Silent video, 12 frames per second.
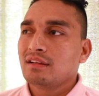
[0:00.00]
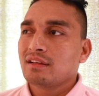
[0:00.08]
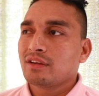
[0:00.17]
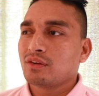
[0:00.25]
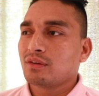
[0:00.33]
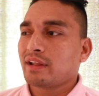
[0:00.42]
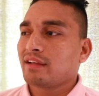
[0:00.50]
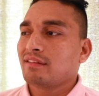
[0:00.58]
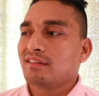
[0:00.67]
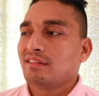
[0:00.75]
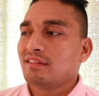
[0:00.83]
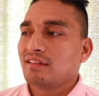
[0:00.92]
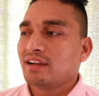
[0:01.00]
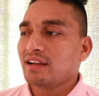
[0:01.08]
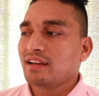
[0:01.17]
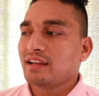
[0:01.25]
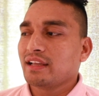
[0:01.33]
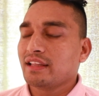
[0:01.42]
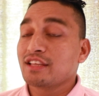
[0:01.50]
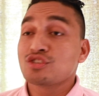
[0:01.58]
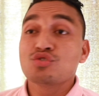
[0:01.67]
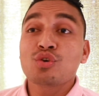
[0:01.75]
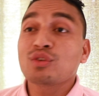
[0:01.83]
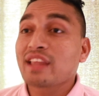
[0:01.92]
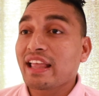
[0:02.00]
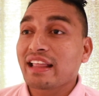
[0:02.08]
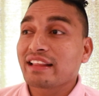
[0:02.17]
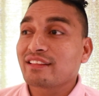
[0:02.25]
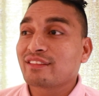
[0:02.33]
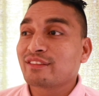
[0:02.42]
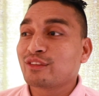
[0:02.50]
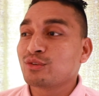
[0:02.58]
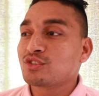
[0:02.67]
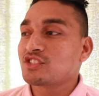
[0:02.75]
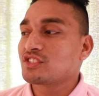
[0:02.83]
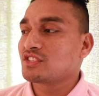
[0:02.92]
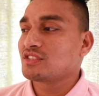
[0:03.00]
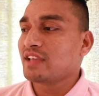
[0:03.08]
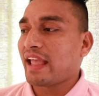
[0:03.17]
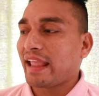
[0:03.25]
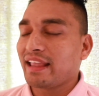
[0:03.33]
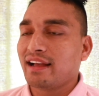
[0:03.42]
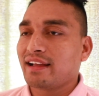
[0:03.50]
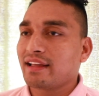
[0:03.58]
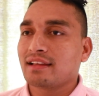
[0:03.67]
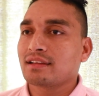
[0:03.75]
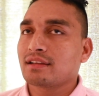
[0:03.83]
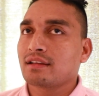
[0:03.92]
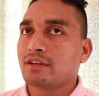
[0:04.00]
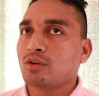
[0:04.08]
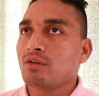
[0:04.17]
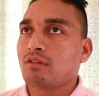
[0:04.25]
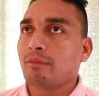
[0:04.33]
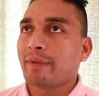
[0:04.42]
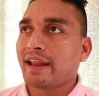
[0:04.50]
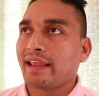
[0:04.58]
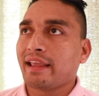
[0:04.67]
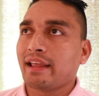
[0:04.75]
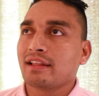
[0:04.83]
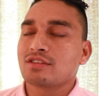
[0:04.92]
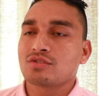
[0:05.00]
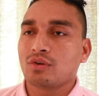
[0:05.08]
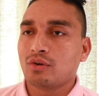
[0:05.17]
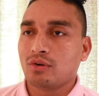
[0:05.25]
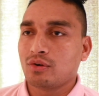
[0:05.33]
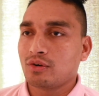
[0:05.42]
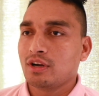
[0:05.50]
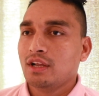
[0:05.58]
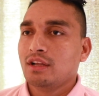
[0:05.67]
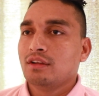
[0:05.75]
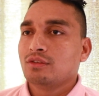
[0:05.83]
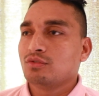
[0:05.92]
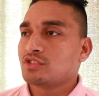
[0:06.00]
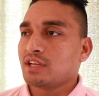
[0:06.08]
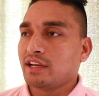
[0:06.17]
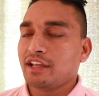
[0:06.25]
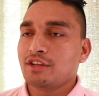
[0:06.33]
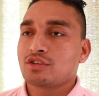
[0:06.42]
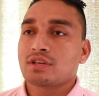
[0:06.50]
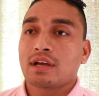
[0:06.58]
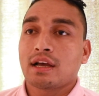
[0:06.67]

you know, like, it is not to open against or to challenge